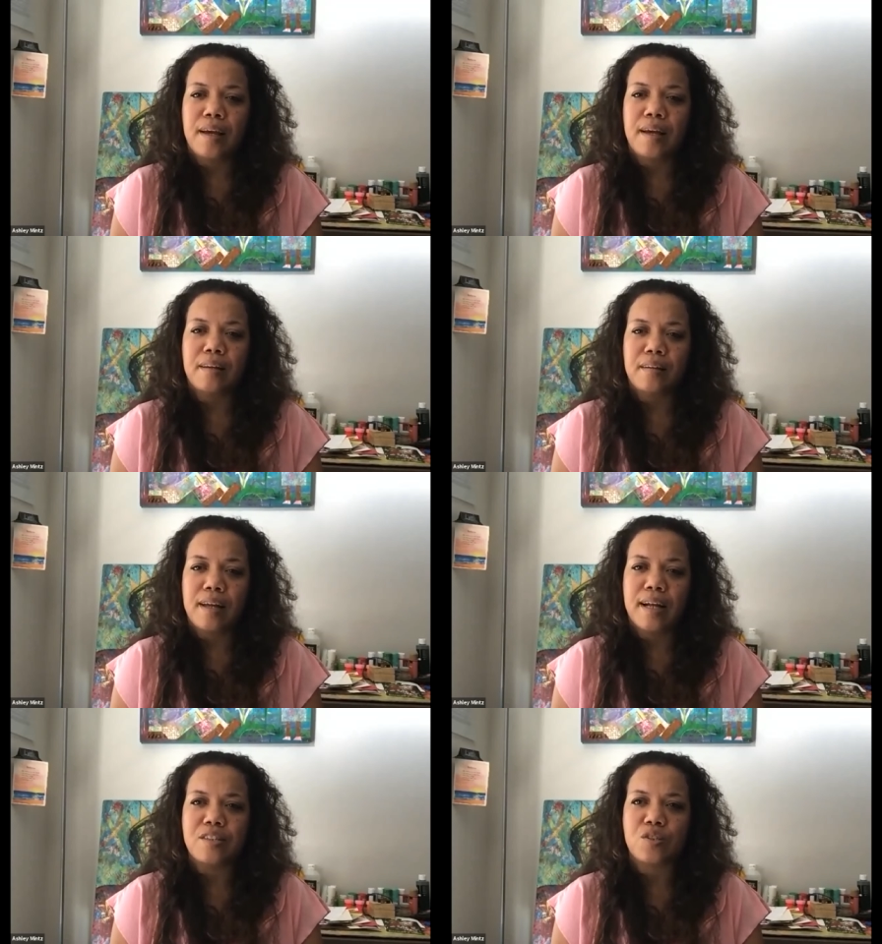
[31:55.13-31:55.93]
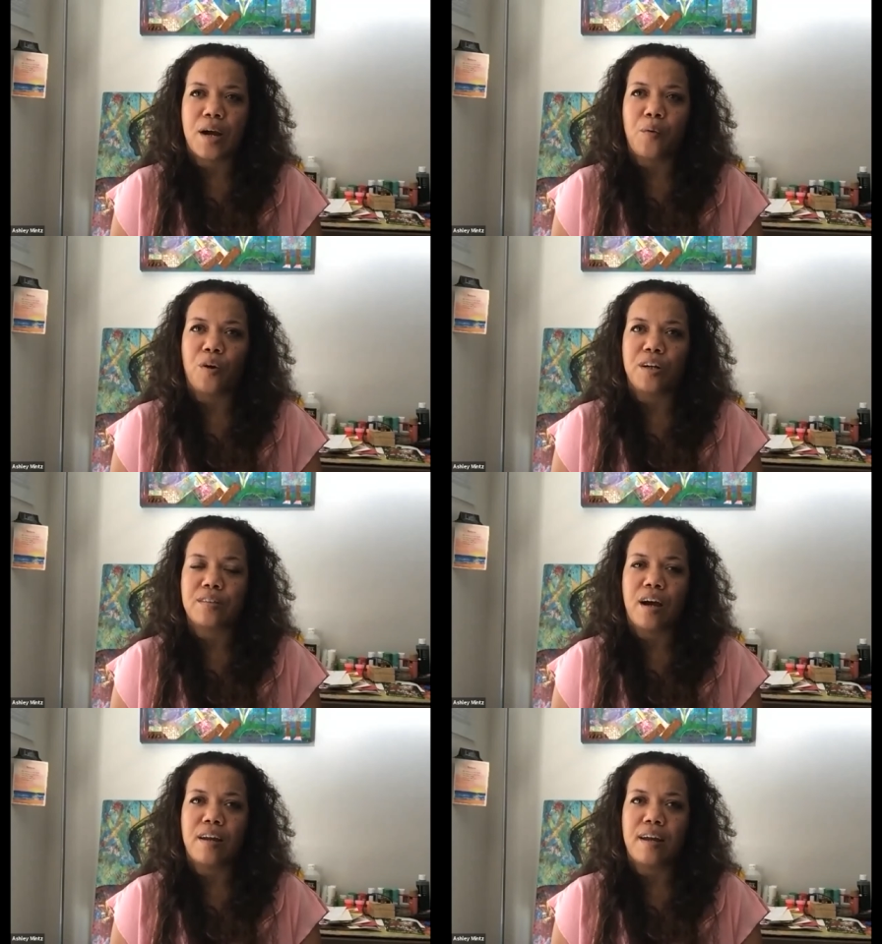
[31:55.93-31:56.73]
And I
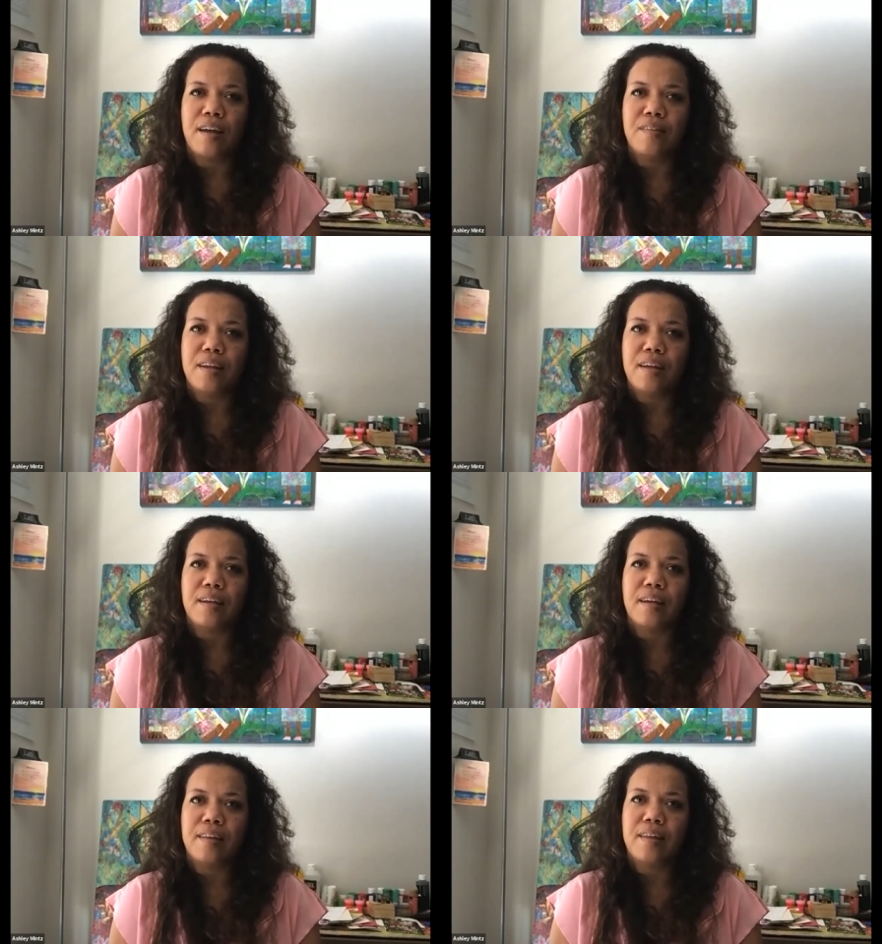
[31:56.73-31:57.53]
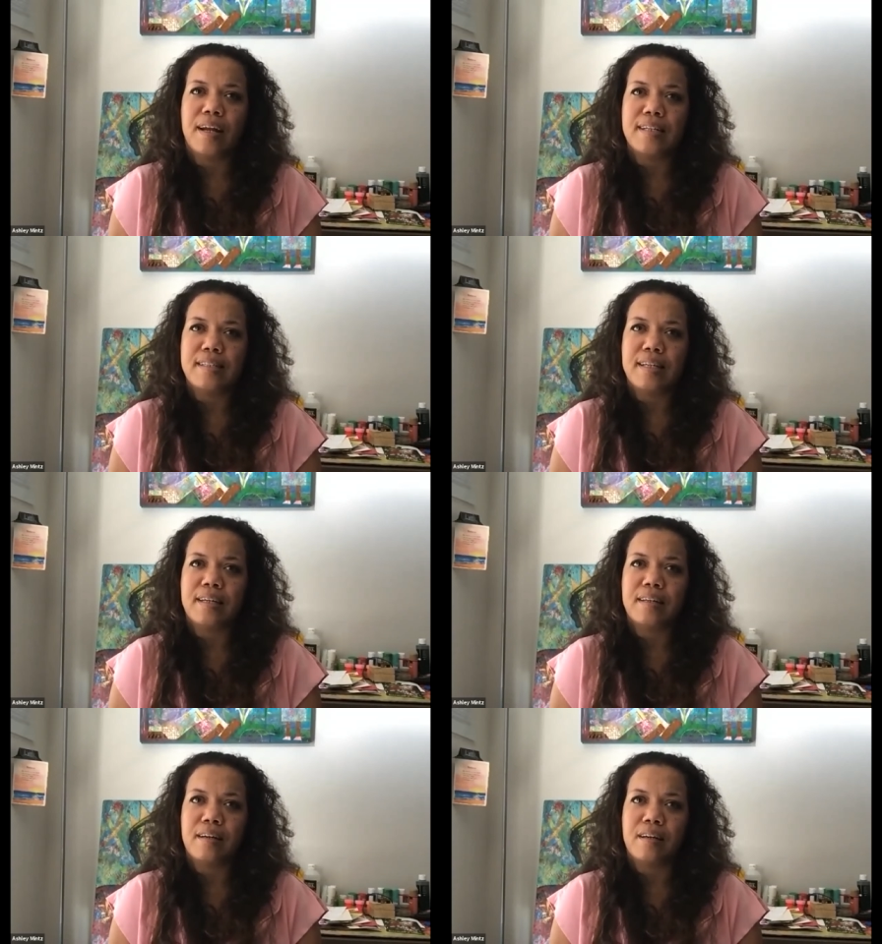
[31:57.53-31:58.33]
worked on it, and then I did
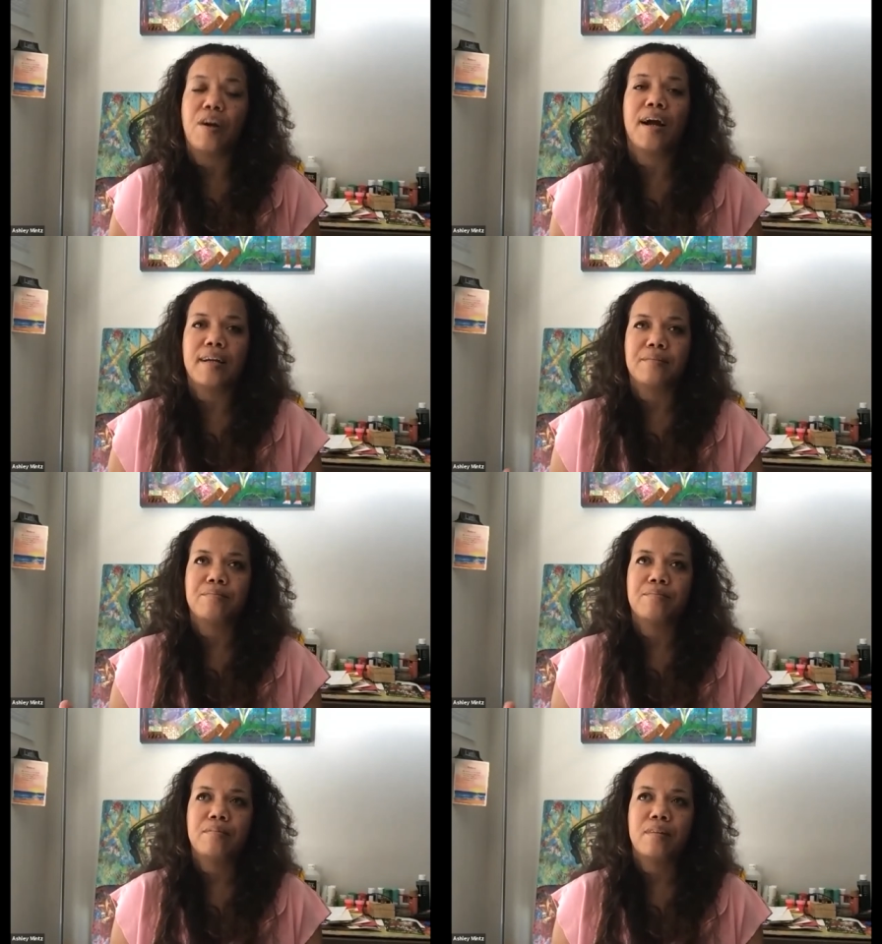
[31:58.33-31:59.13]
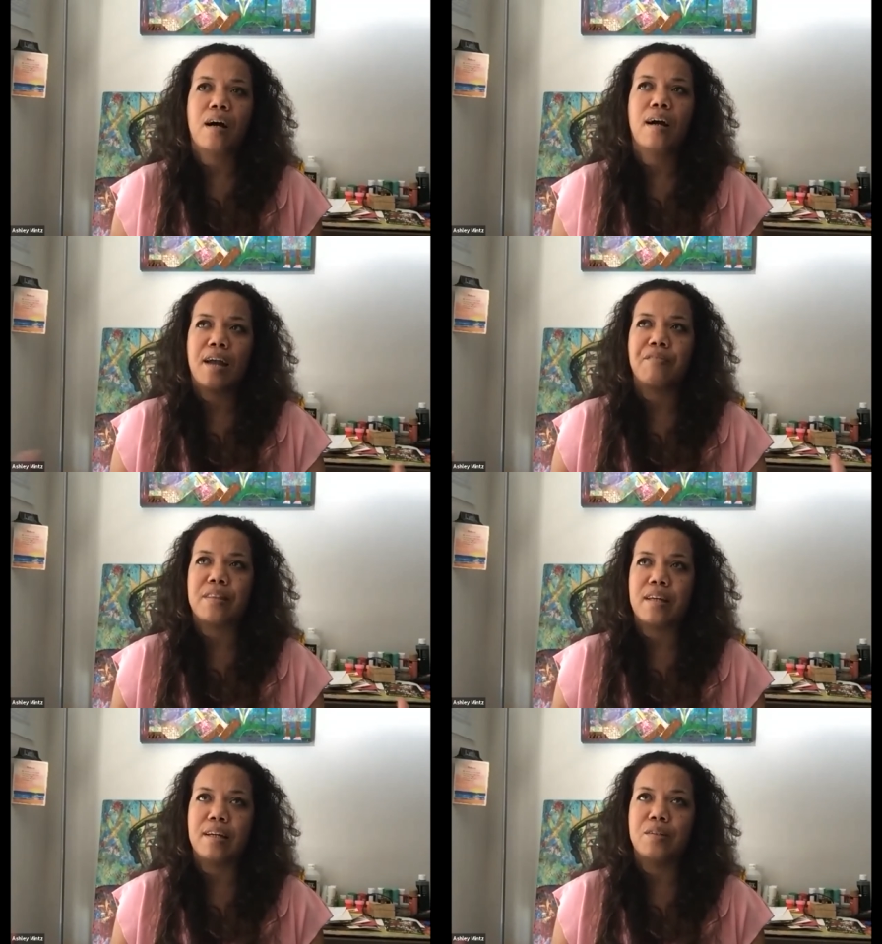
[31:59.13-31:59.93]
it, or I hung
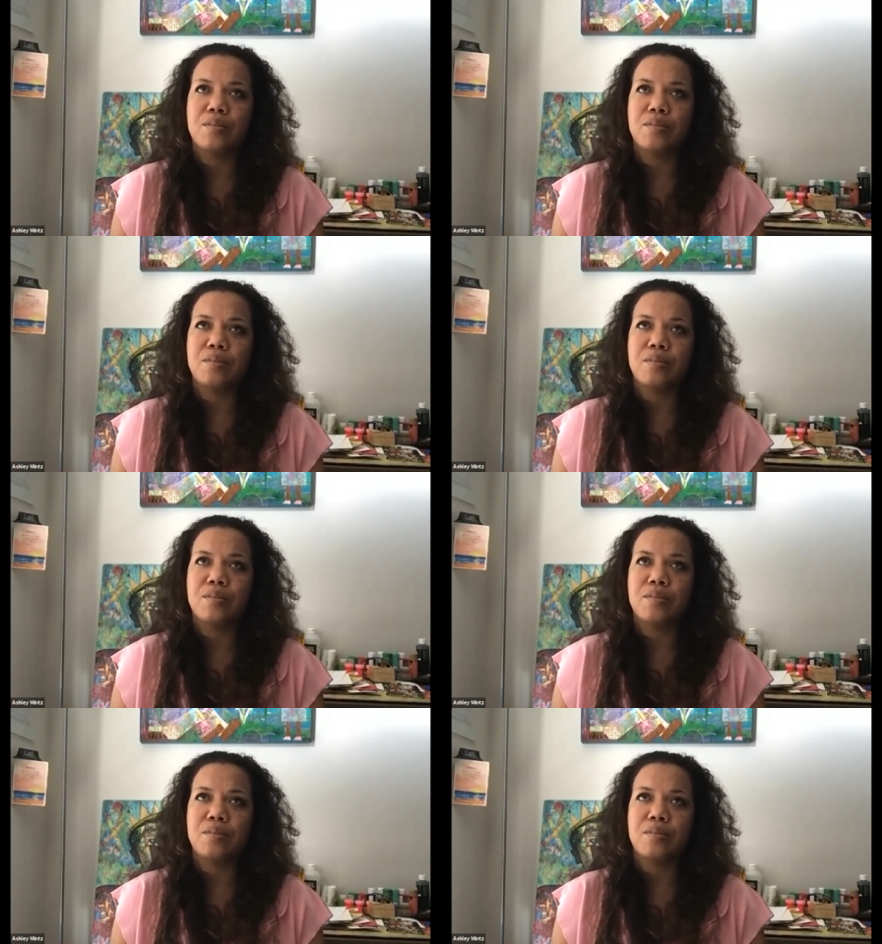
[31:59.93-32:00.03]
everything, and it